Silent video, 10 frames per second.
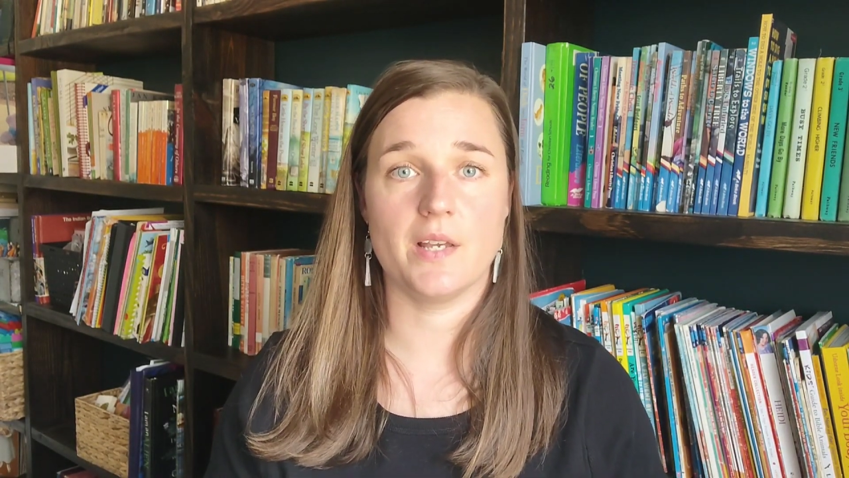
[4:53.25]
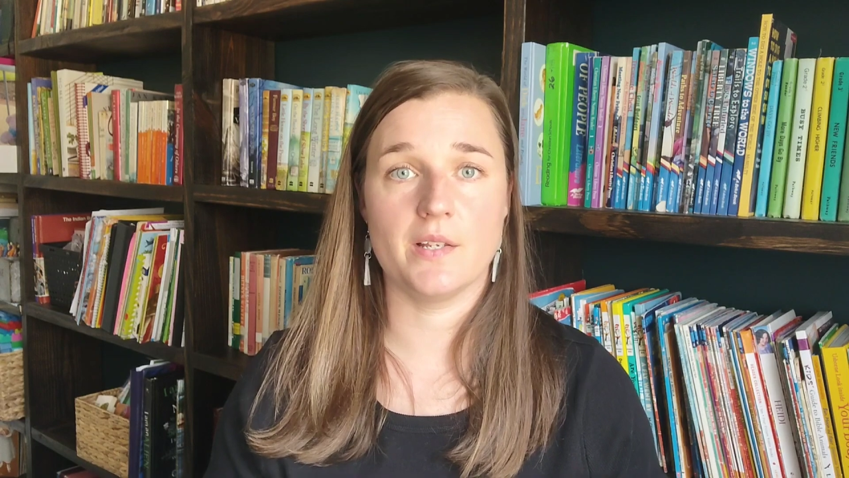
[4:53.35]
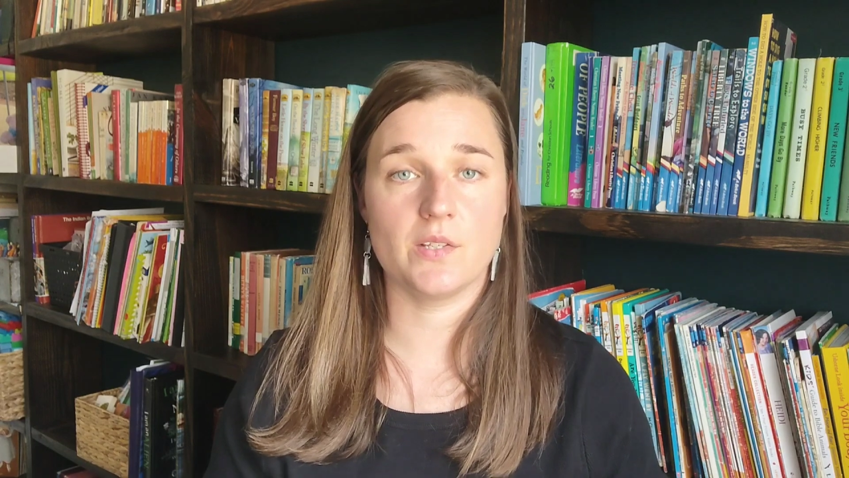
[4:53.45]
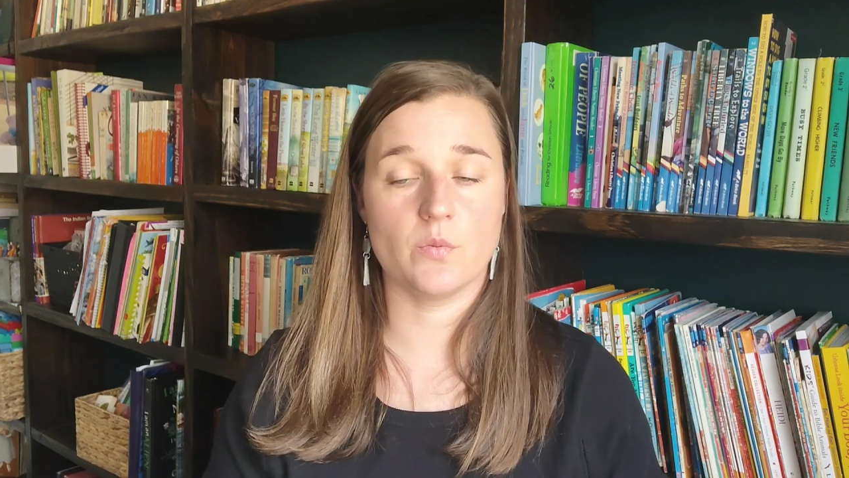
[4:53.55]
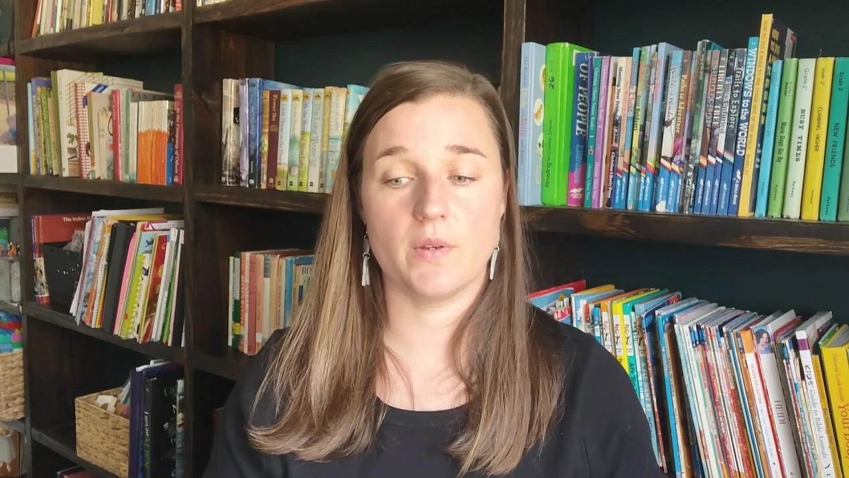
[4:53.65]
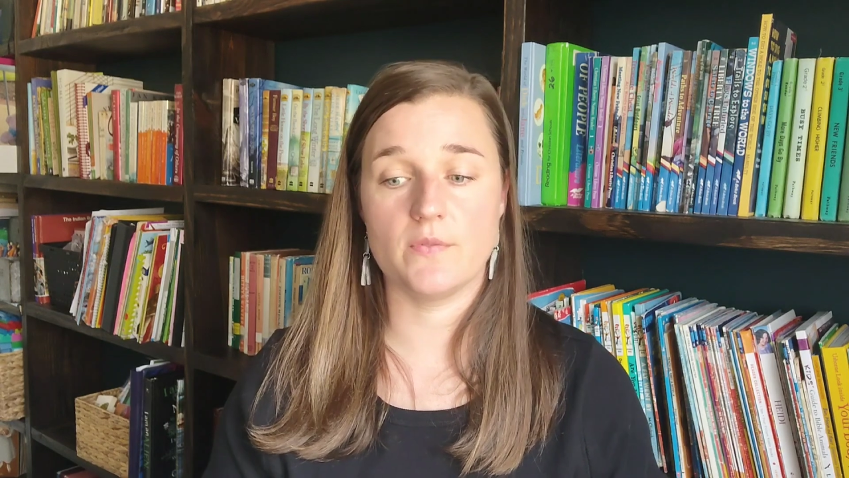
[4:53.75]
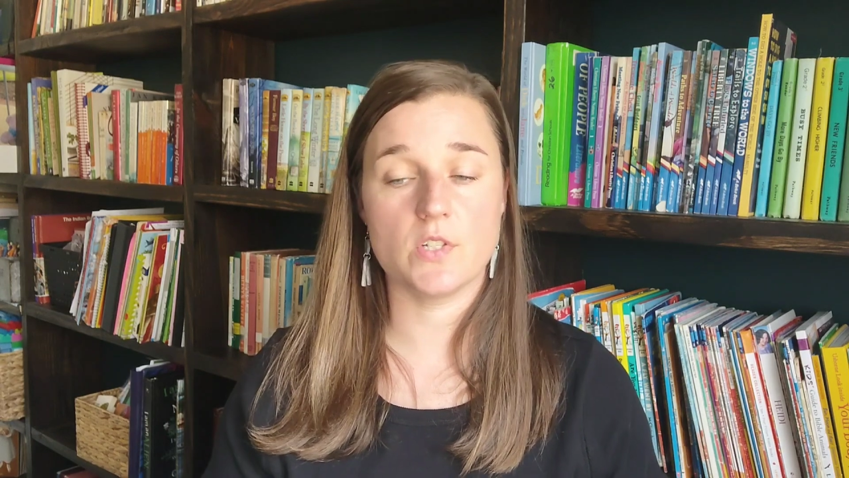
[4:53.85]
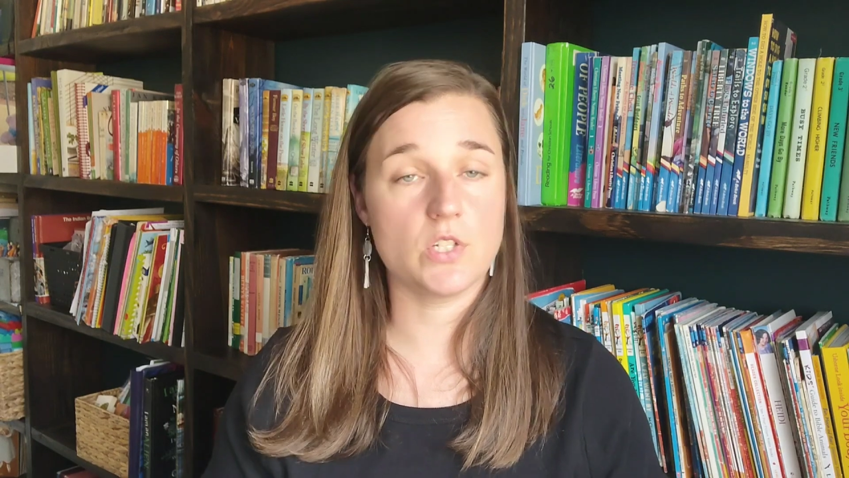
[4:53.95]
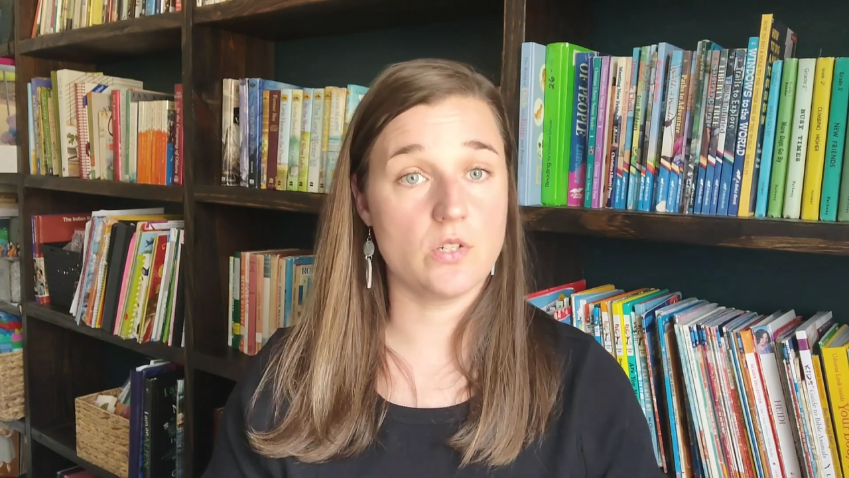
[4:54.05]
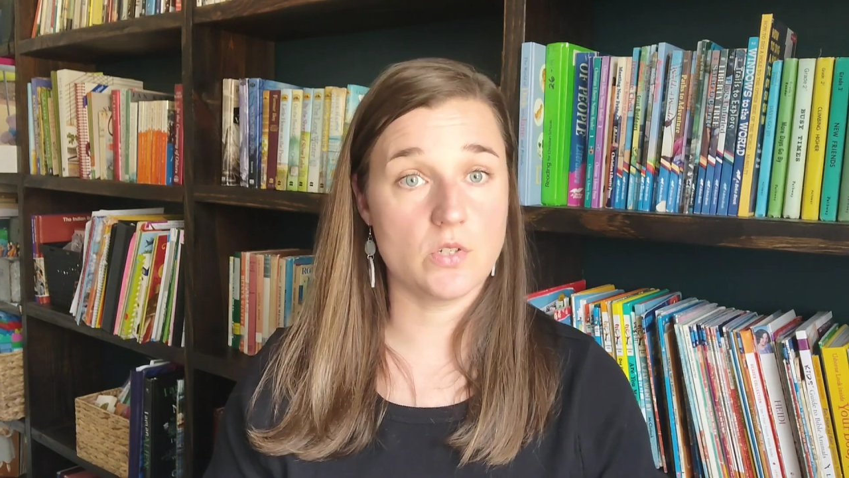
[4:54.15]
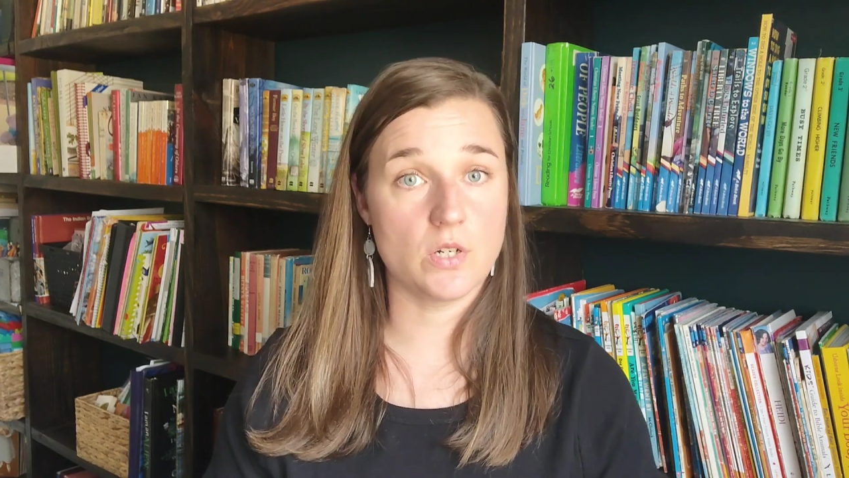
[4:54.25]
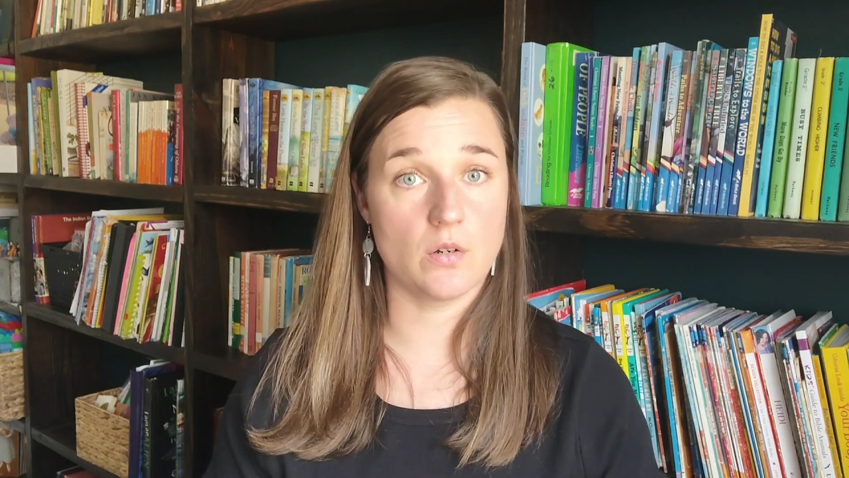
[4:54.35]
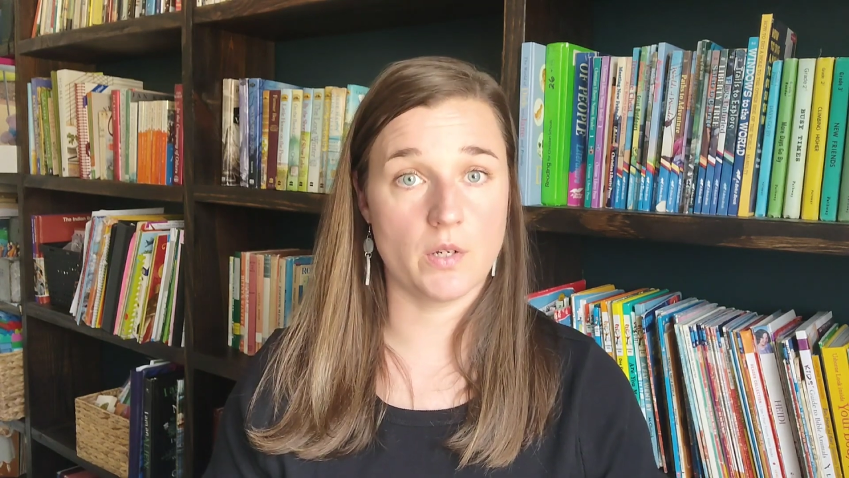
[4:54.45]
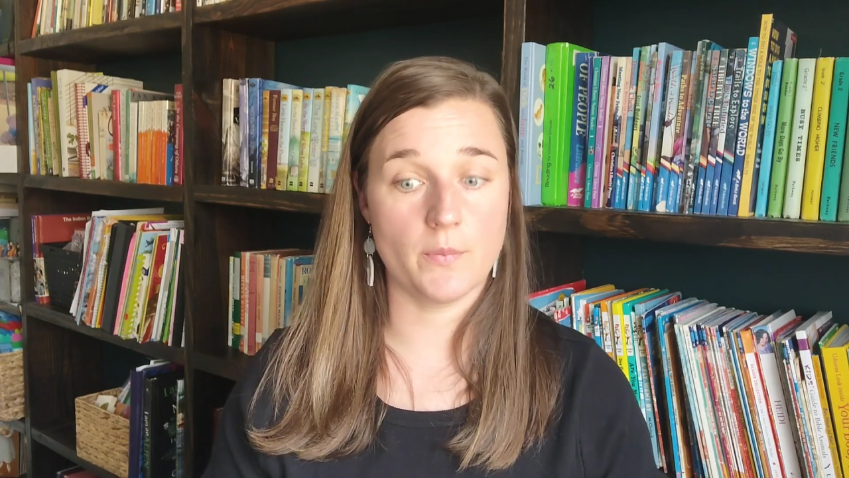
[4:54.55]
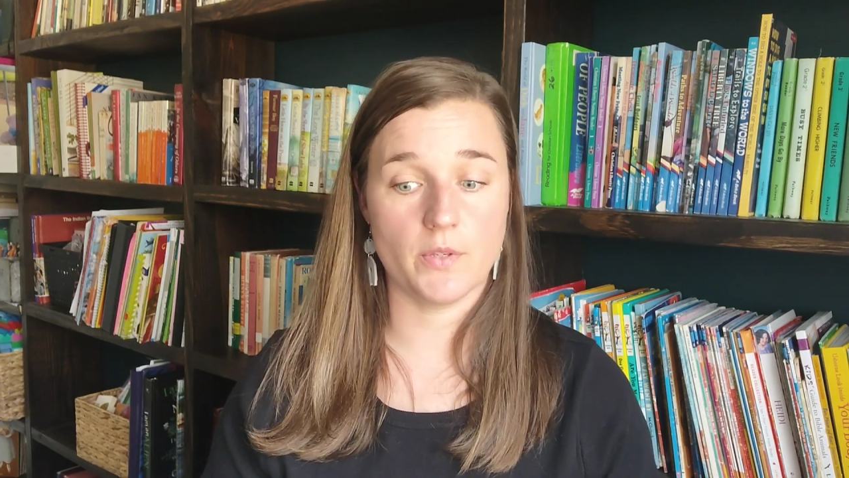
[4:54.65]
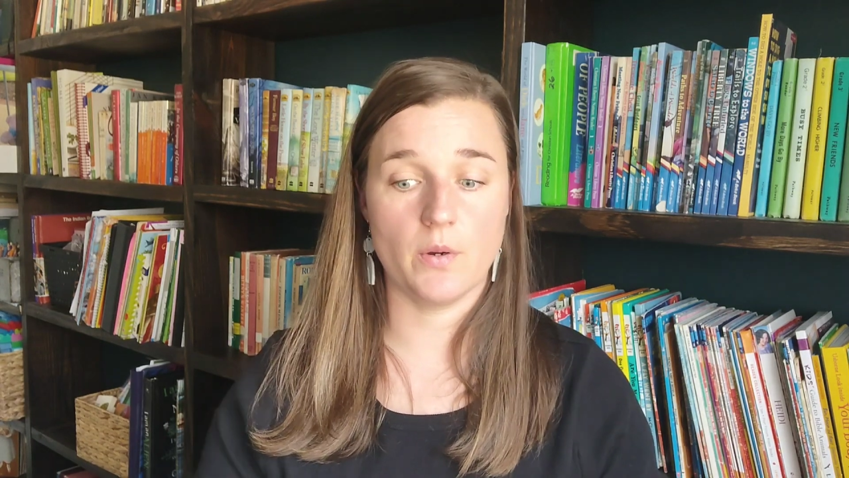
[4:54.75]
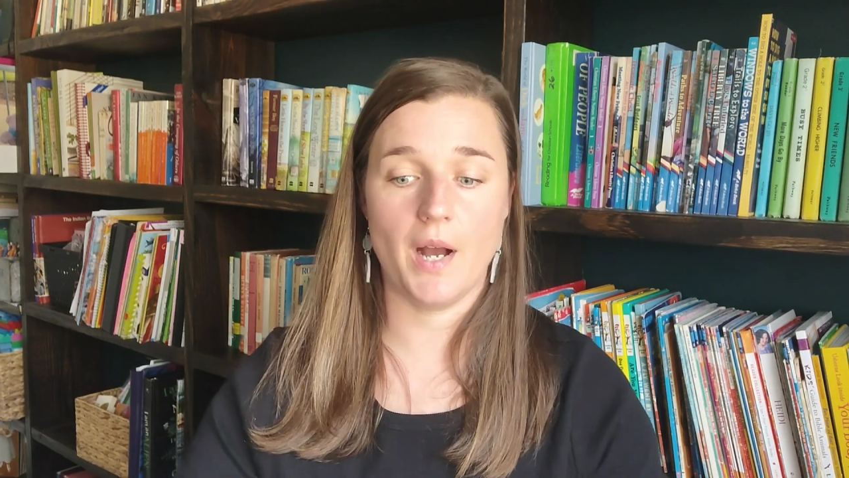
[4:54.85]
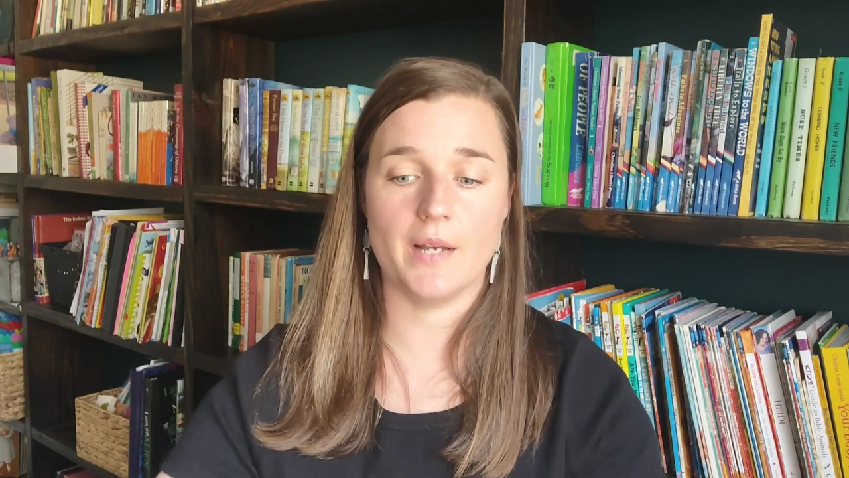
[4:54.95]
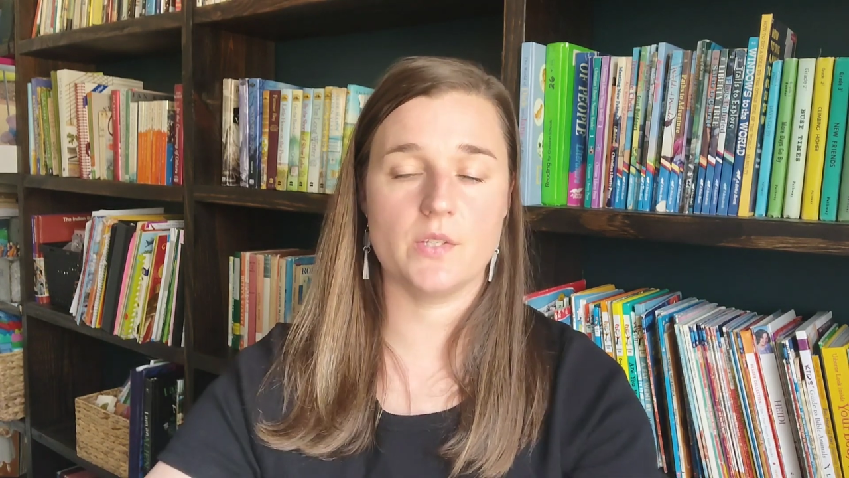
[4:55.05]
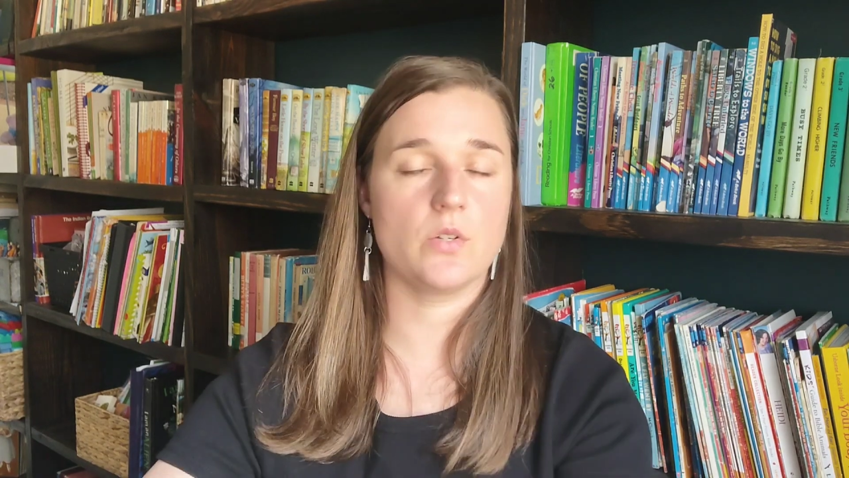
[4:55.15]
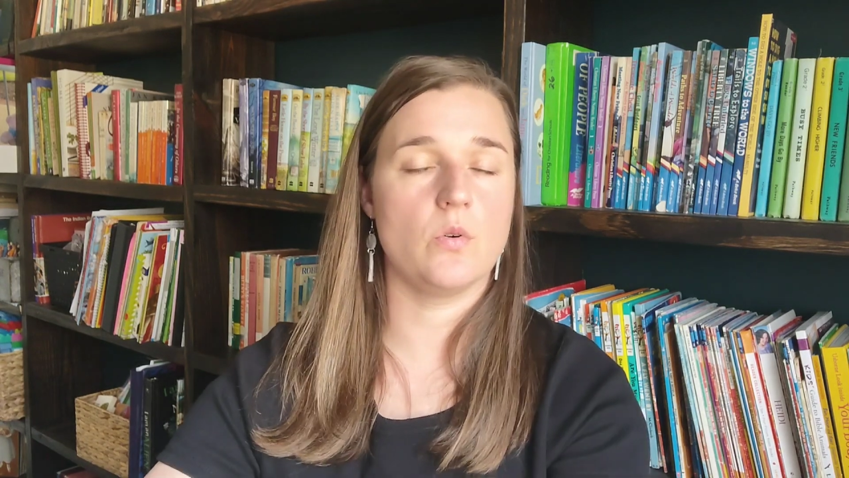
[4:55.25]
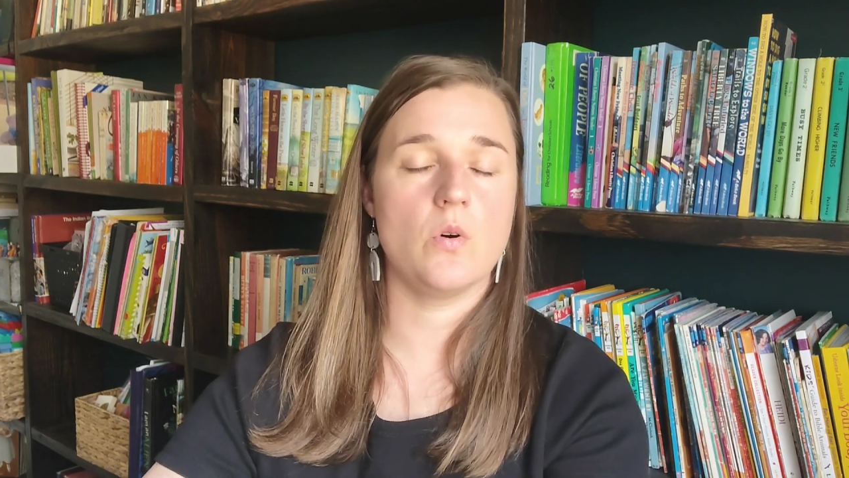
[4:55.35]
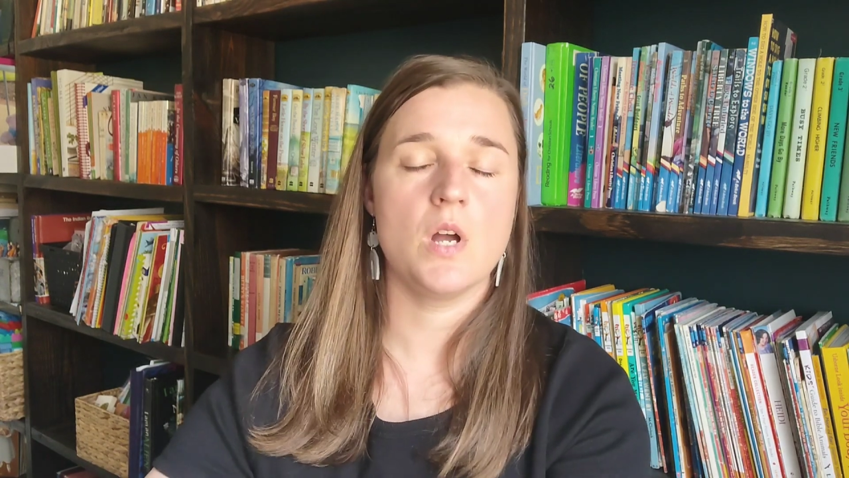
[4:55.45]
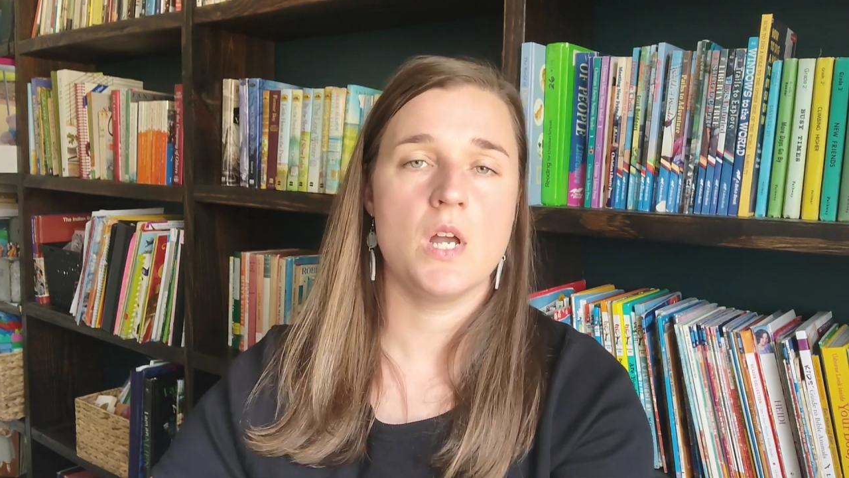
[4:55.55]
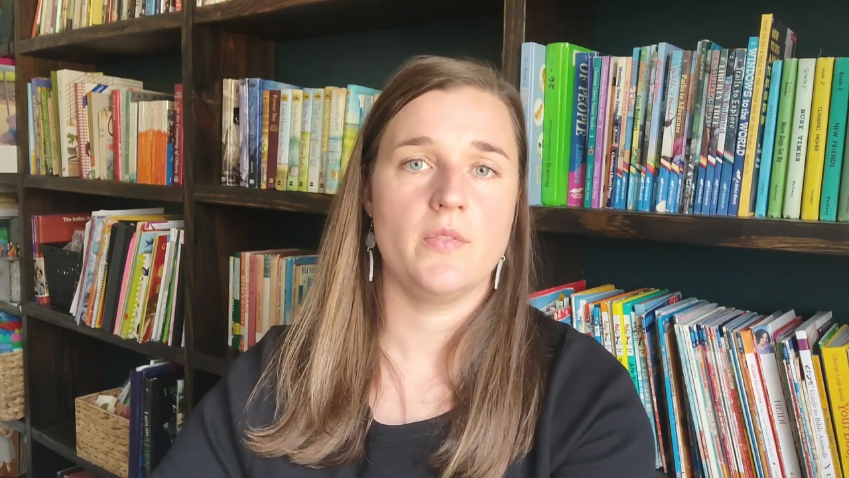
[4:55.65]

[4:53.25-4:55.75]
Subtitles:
and so we've just used it on up through high school.